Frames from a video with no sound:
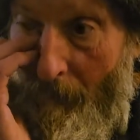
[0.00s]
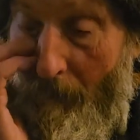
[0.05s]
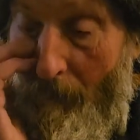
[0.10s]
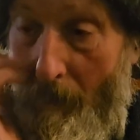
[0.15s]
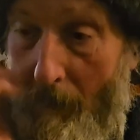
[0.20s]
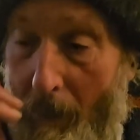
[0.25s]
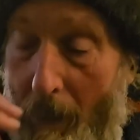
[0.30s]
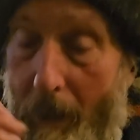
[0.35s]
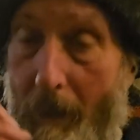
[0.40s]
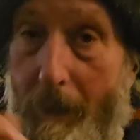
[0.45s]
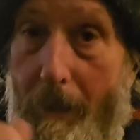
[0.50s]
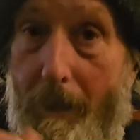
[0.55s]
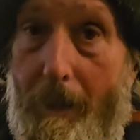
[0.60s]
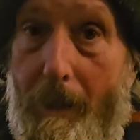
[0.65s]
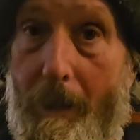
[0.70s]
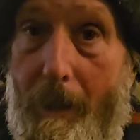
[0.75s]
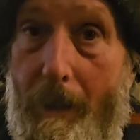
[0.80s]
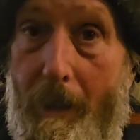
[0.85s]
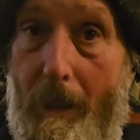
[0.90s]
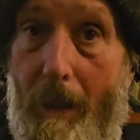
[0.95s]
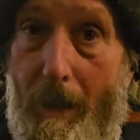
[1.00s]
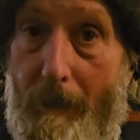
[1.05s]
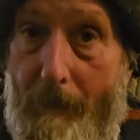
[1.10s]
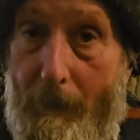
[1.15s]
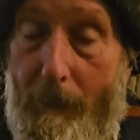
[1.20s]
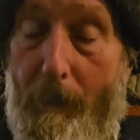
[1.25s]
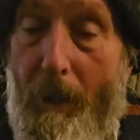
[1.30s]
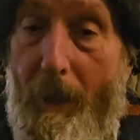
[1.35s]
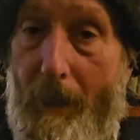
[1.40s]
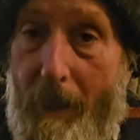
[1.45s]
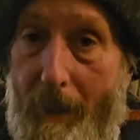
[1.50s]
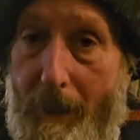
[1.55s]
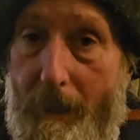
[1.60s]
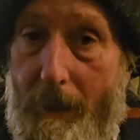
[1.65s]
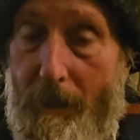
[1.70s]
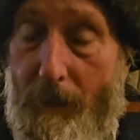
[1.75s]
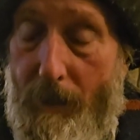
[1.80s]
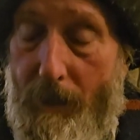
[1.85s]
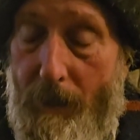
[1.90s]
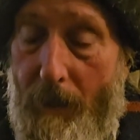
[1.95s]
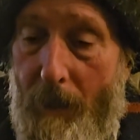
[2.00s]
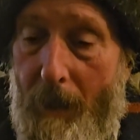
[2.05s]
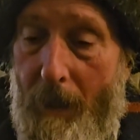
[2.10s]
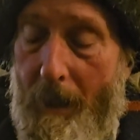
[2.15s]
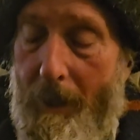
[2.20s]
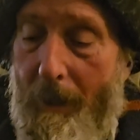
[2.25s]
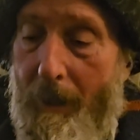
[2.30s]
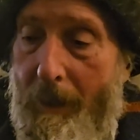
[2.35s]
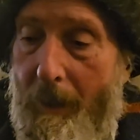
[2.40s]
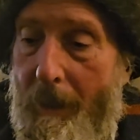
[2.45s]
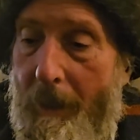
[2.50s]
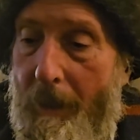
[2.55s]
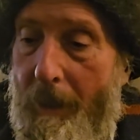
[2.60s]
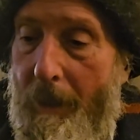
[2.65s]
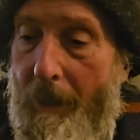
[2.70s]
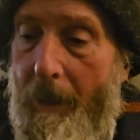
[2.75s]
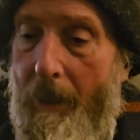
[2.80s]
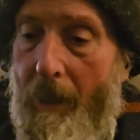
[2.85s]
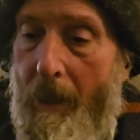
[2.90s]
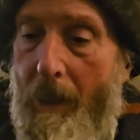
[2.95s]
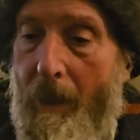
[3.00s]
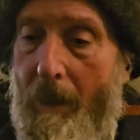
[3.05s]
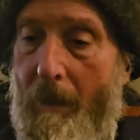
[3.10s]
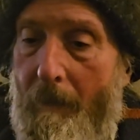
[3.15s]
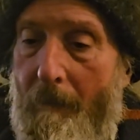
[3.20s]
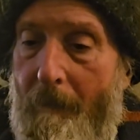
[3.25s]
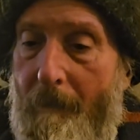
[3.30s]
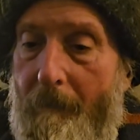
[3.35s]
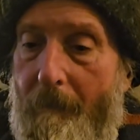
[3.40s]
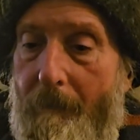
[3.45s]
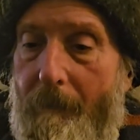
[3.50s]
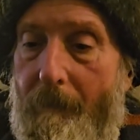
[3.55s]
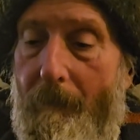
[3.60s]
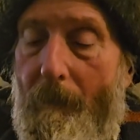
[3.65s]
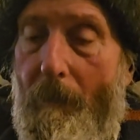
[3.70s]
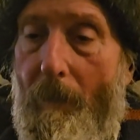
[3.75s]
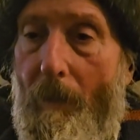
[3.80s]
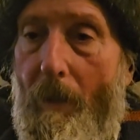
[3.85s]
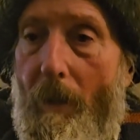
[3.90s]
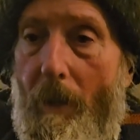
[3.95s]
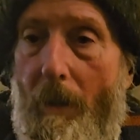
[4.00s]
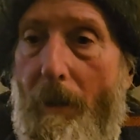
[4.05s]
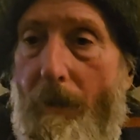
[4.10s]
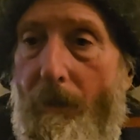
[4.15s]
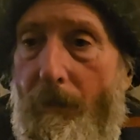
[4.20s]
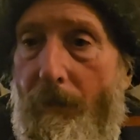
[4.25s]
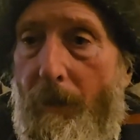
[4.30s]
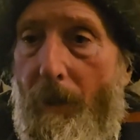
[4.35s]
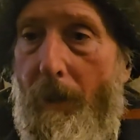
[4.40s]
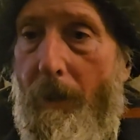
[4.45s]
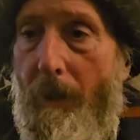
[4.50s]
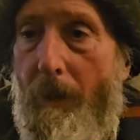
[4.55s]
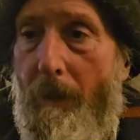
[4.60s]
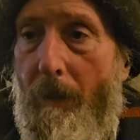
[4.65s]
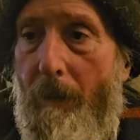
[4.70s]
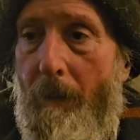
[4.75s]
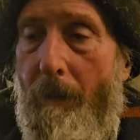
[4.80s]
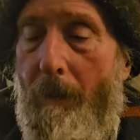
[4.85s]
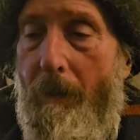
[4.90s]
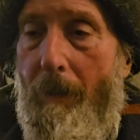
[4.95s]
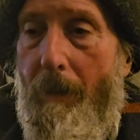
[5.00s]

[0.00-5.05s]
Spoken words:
Not the part I just shot. Um, so